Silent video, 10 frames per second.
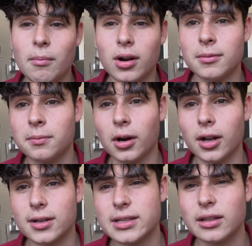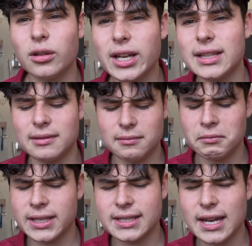modern products. Look at,
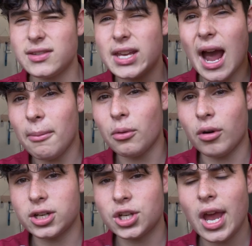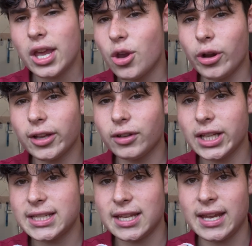let's say, the Apple Watch. You only really
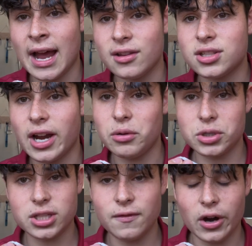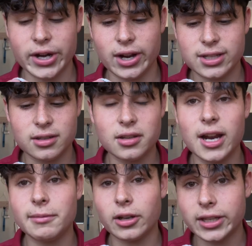see the outside, which is very nice design,
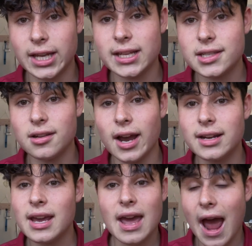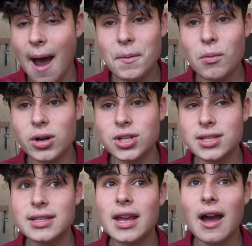but on the inside, Apple
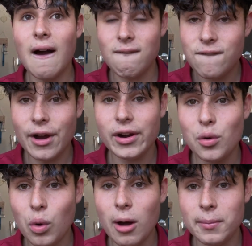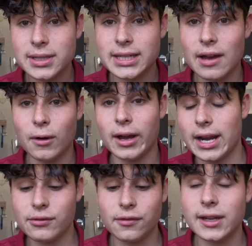Watches are very well put together and
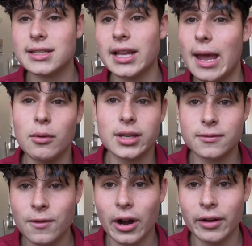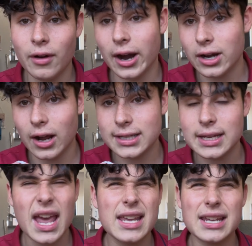everything is labeled and it's very, very nice.
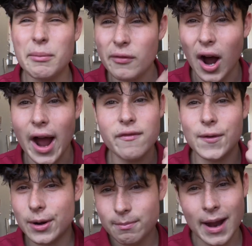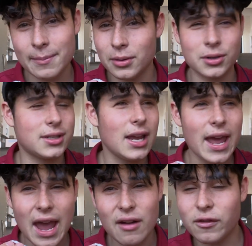Same with iPhone, MacBooks,
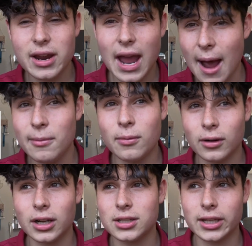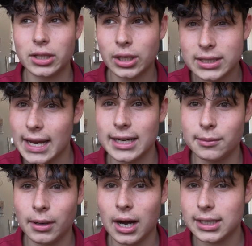every Apple product, like you can take it
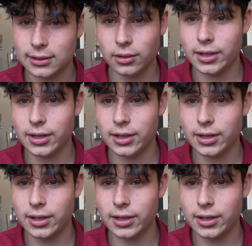apart and look